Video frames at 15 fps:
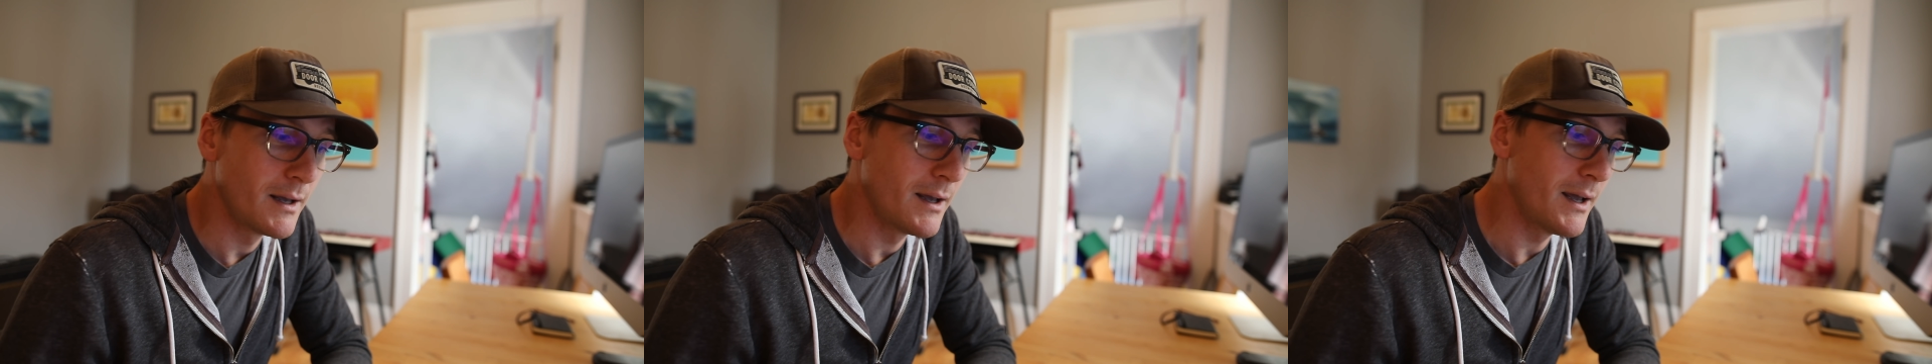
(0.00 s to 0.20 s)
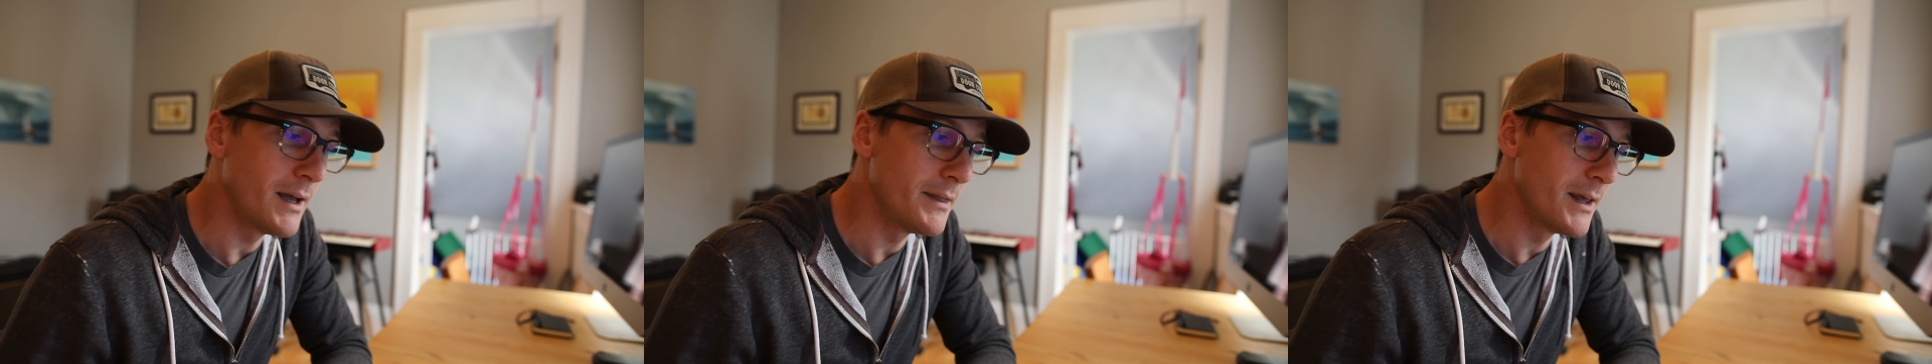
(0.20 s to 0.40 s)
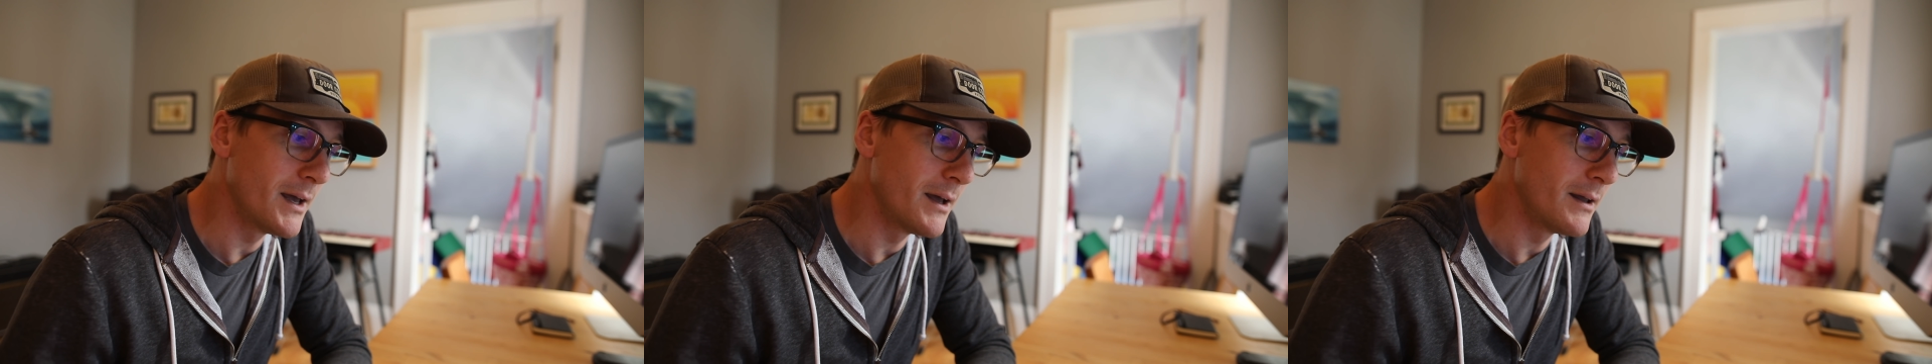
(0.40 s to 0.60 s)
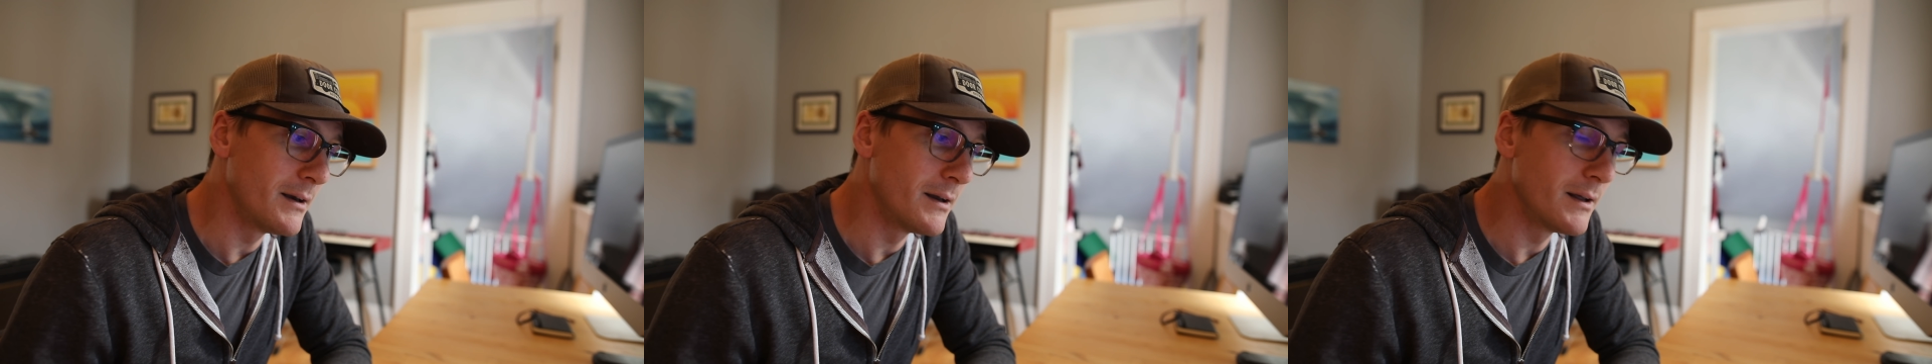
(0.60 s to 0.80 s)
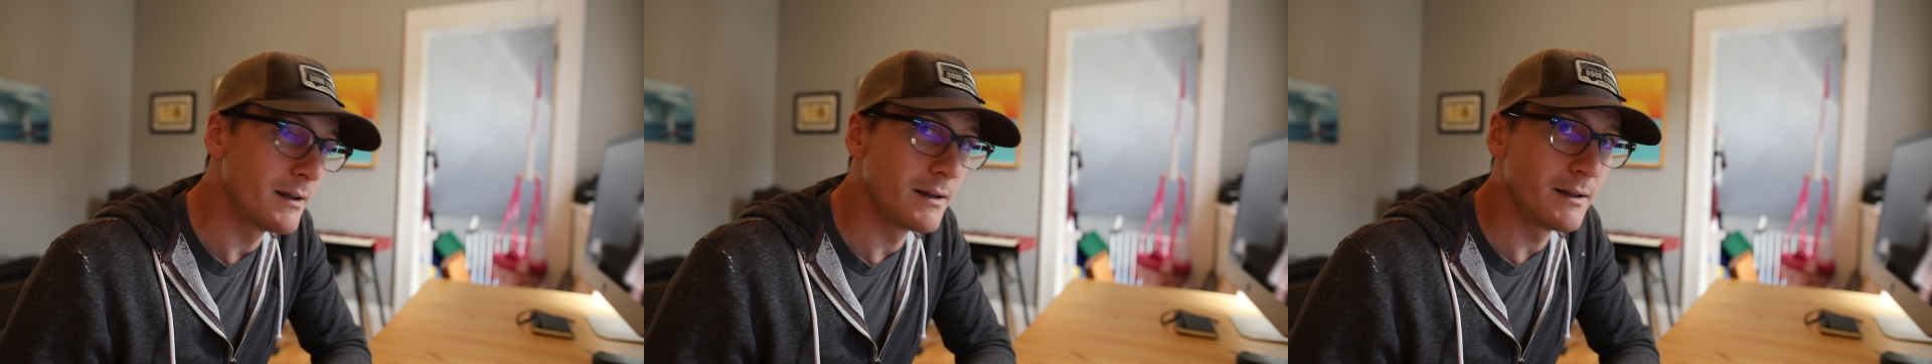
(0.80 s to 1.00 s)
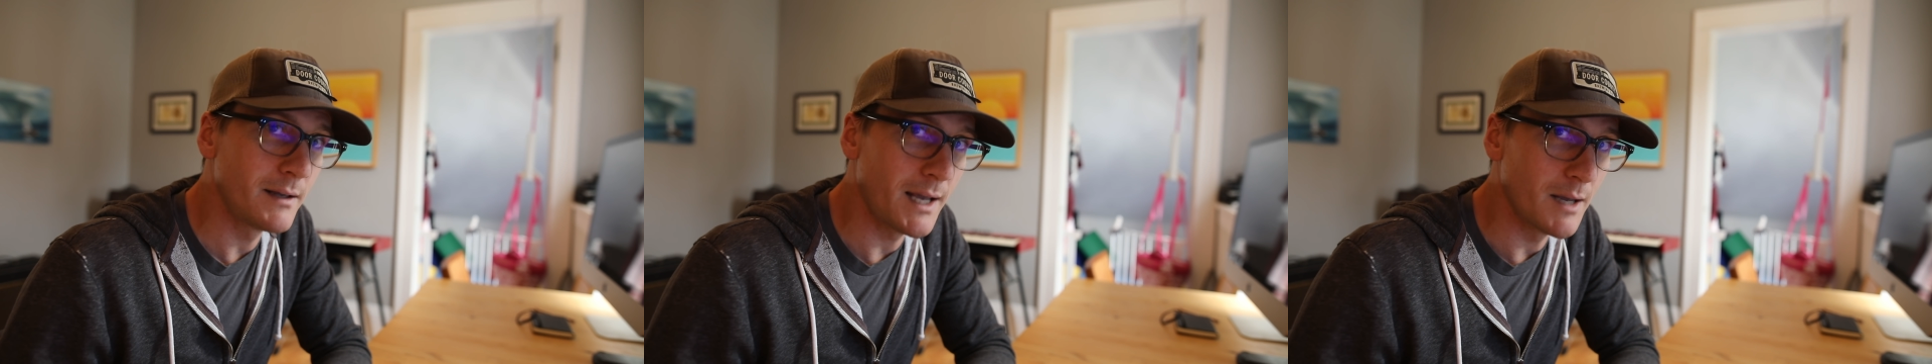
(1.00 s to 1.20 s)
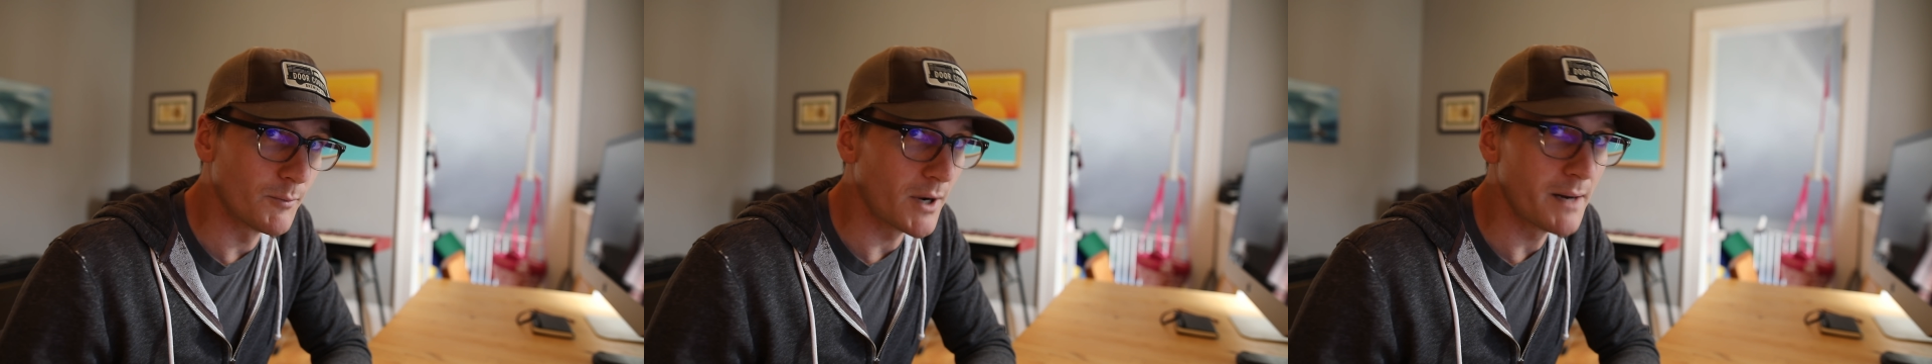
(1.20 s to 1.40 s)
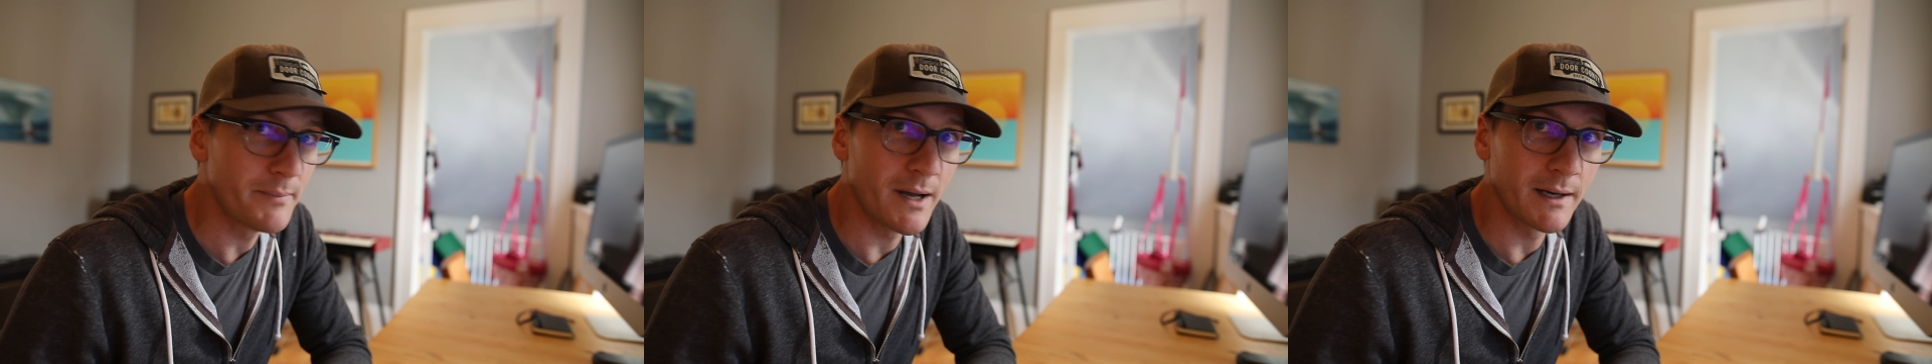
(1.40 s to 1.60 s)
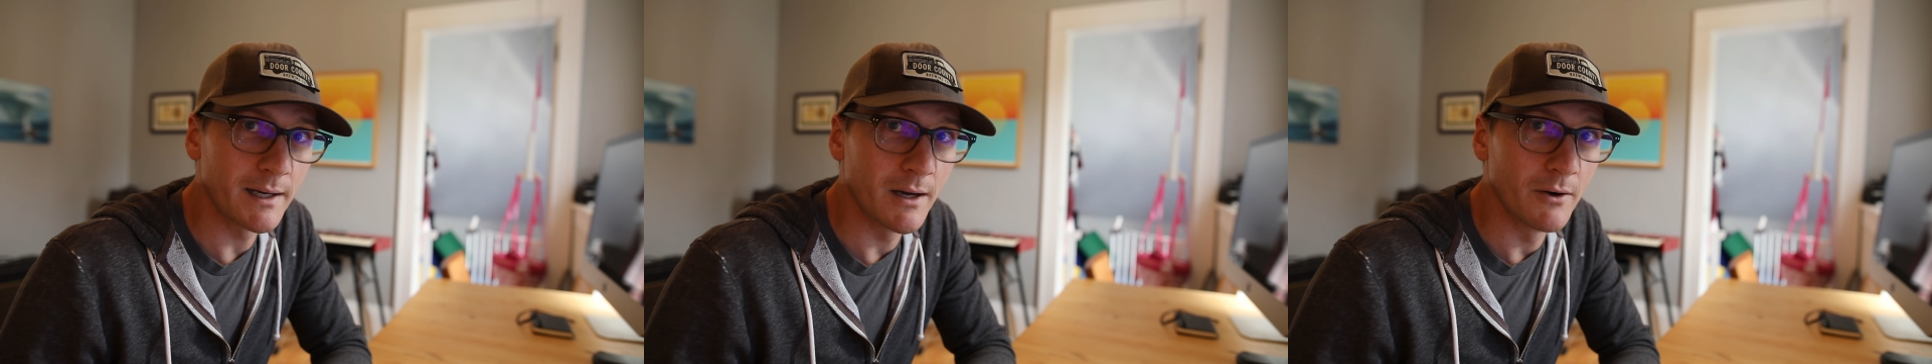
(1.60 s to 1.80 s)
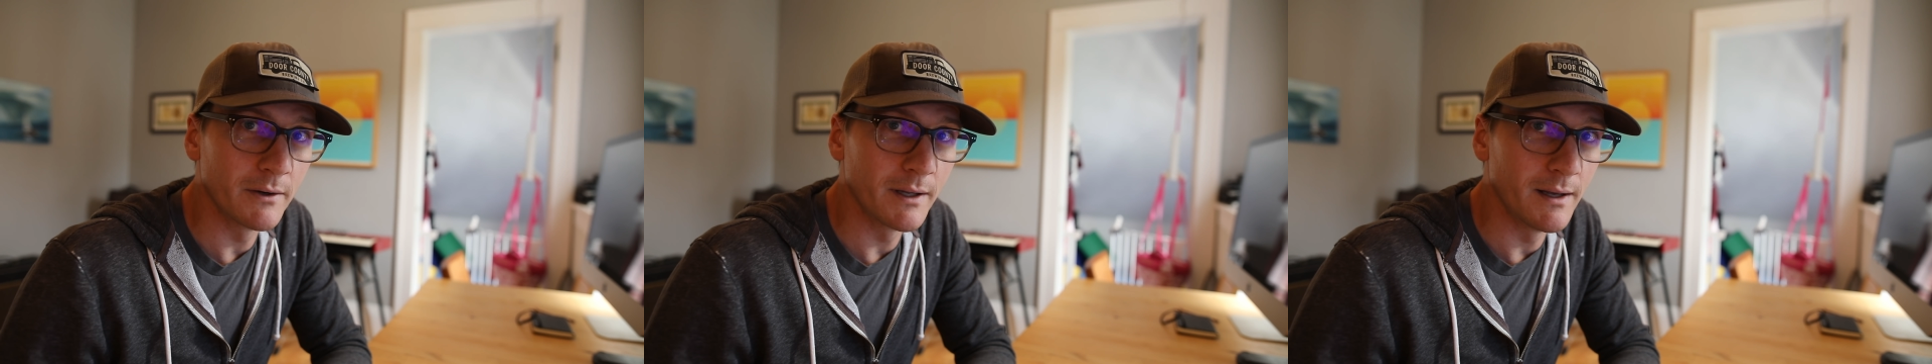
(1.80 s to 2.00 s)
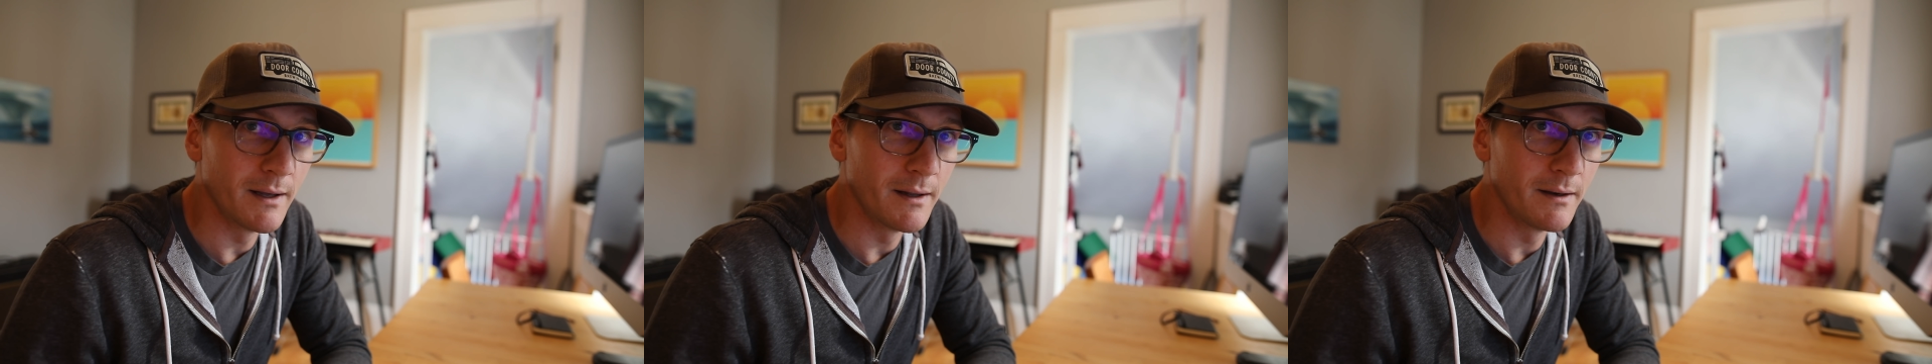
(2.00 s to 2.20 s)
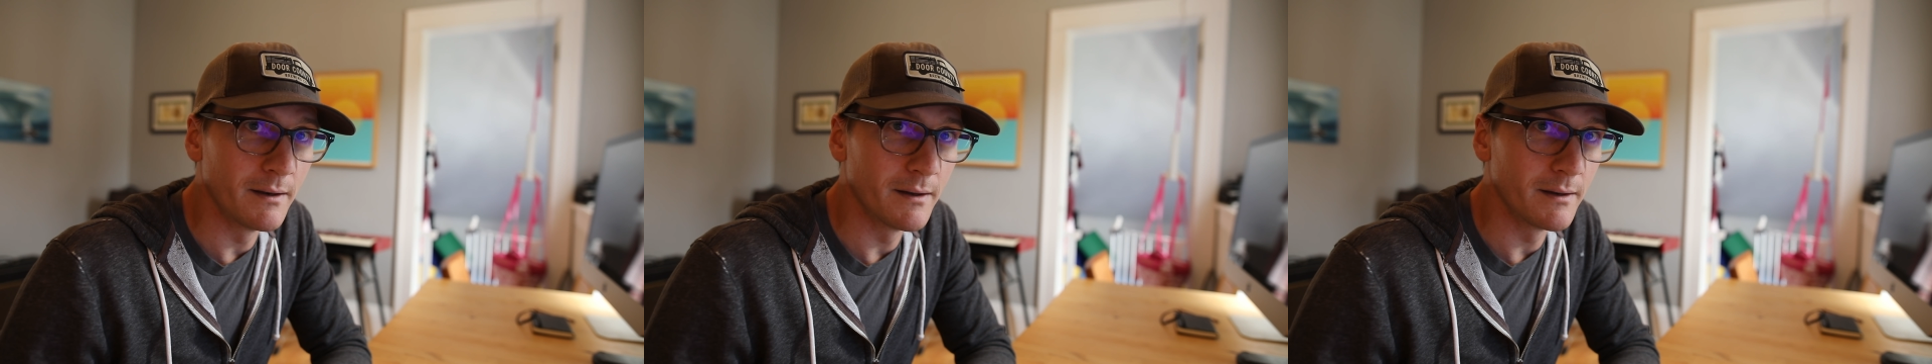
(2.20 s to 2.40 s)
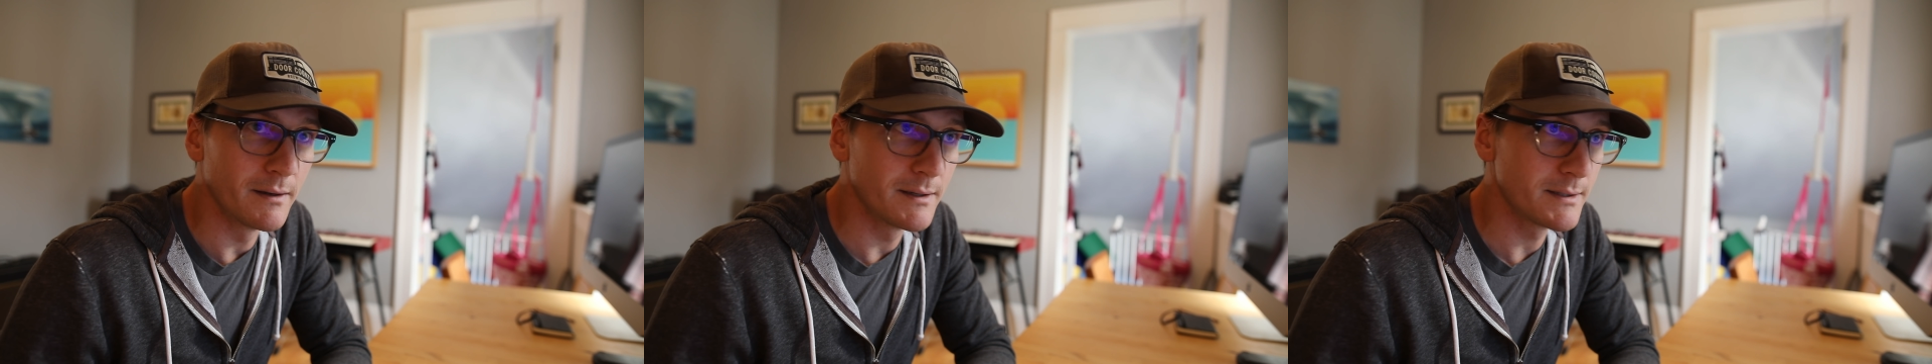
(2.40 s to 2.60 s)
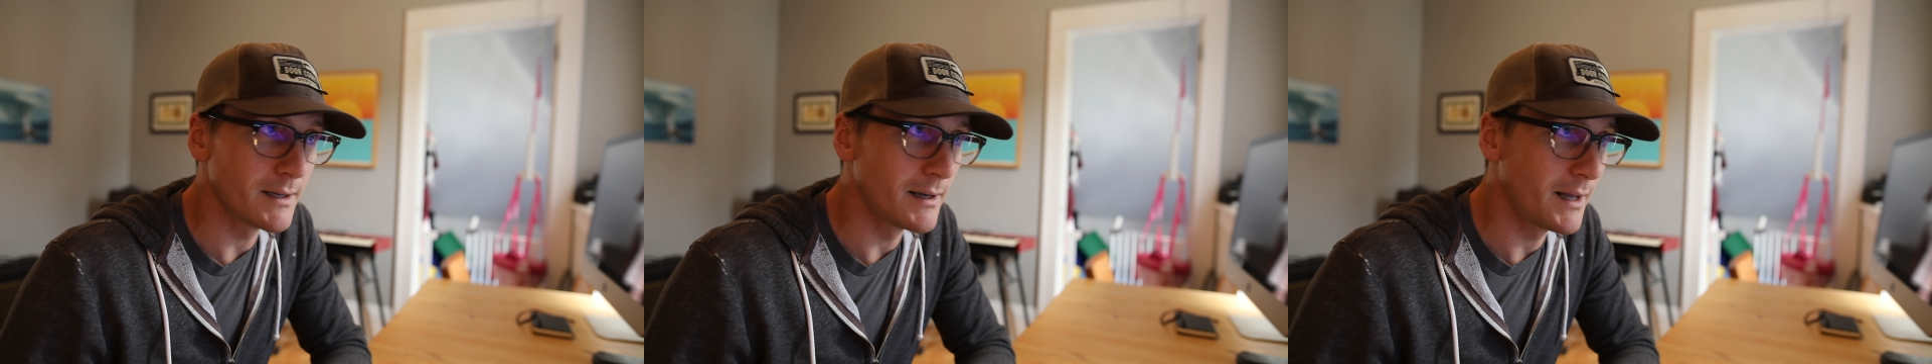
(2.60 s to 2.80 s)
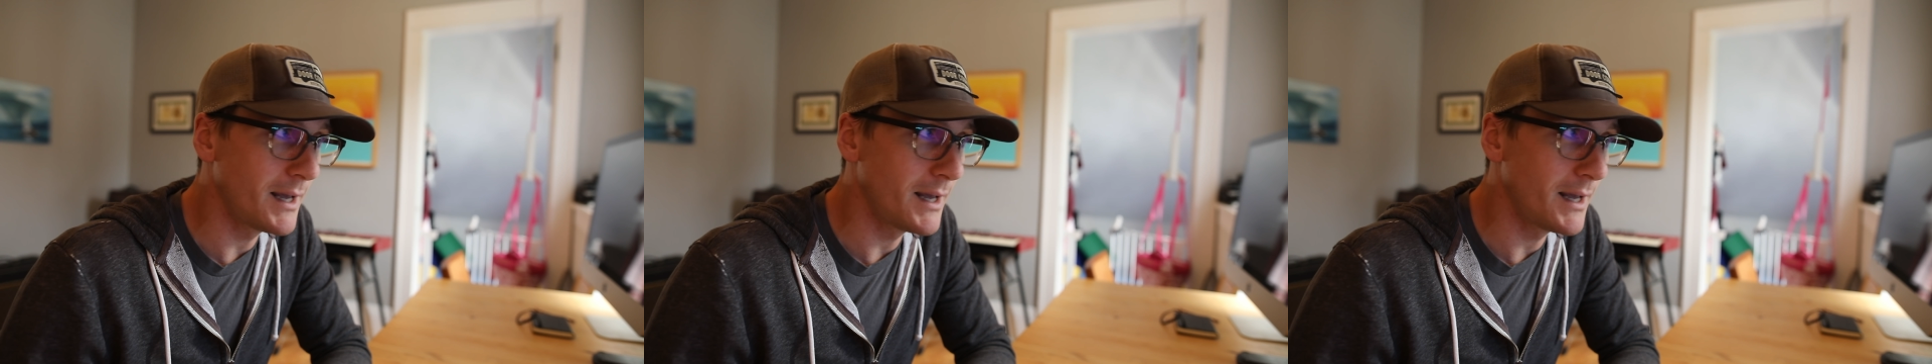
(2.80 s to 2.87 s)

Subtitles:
and then came right back out and said,